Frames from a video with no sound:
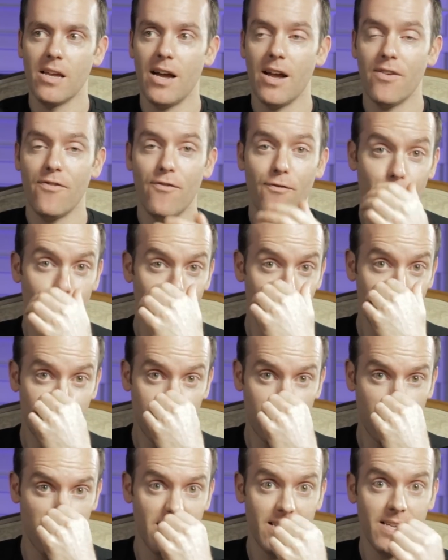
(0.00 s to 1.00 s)
I
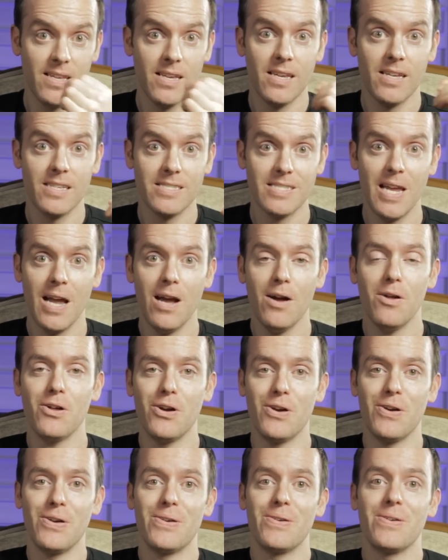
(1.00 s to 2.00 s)
foolishly tell
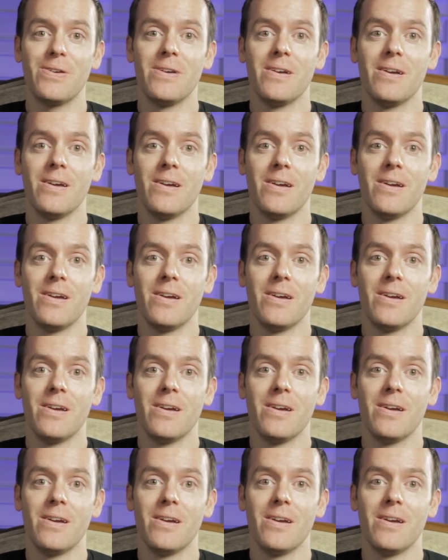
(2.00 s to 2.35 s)
her